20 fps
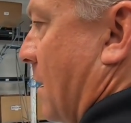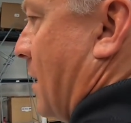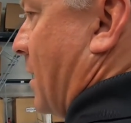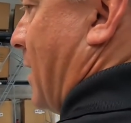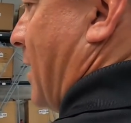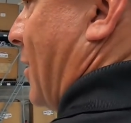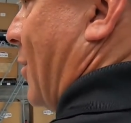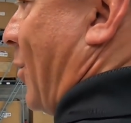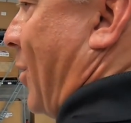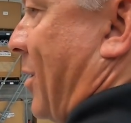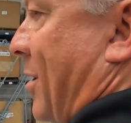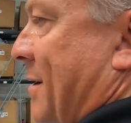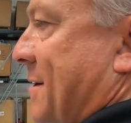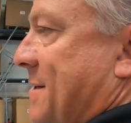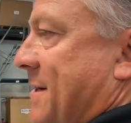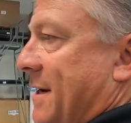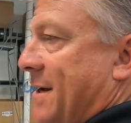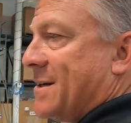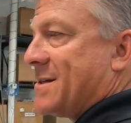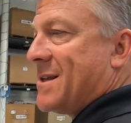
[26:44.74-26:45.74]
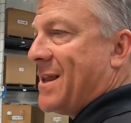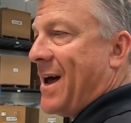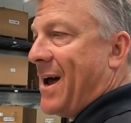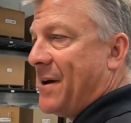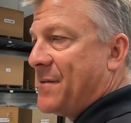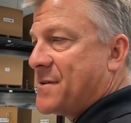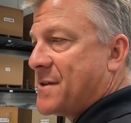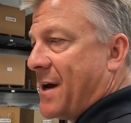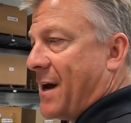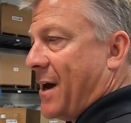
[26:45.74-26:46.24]
A warranty is
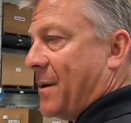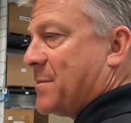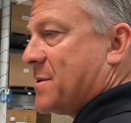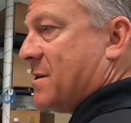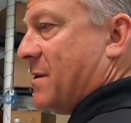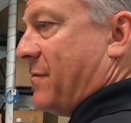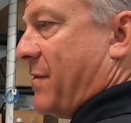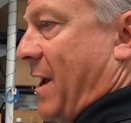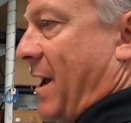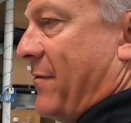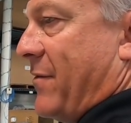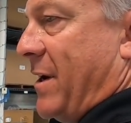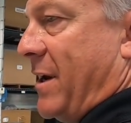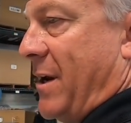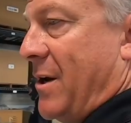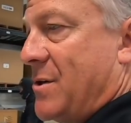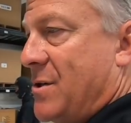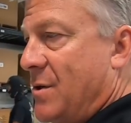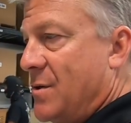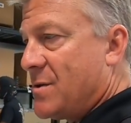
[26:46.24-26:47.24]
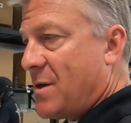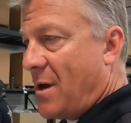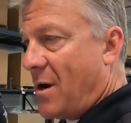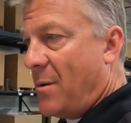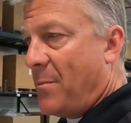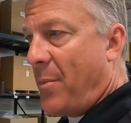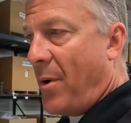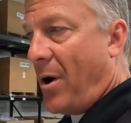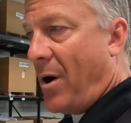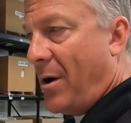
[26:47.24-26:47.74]
lifetime, so if you have any issues on
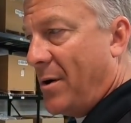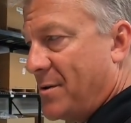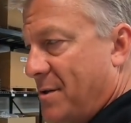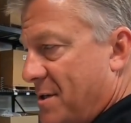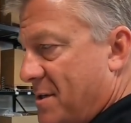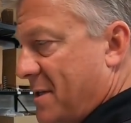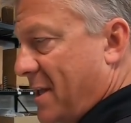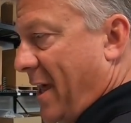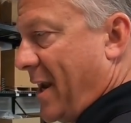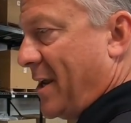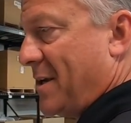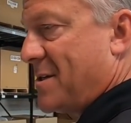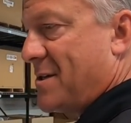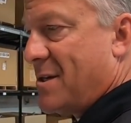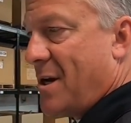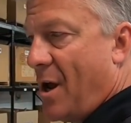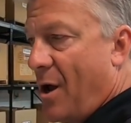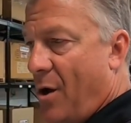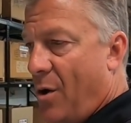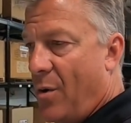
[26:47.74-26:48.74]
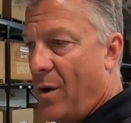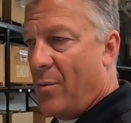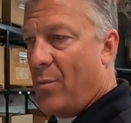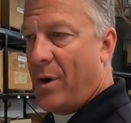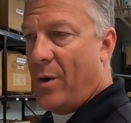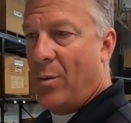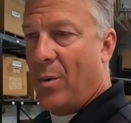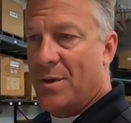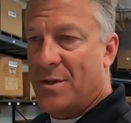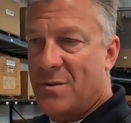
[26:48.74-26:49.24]
a bar, just let us know and
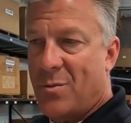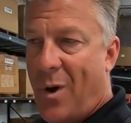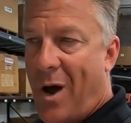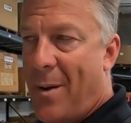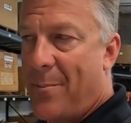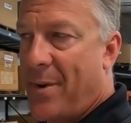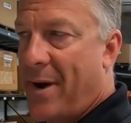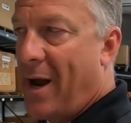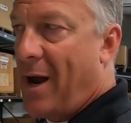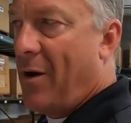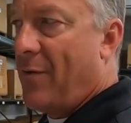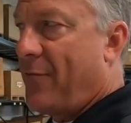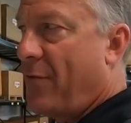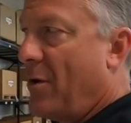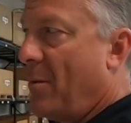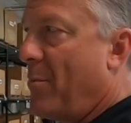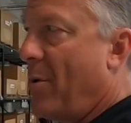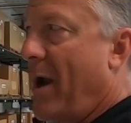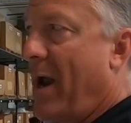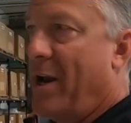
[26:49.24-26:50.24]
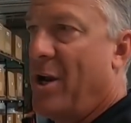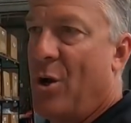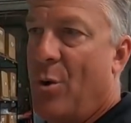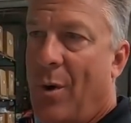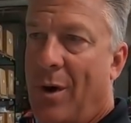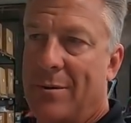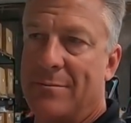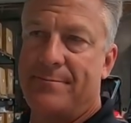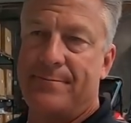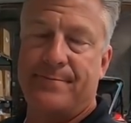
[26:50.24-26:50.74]
we will swap it out for a brand new
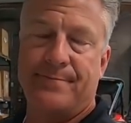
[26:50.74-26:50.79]
one.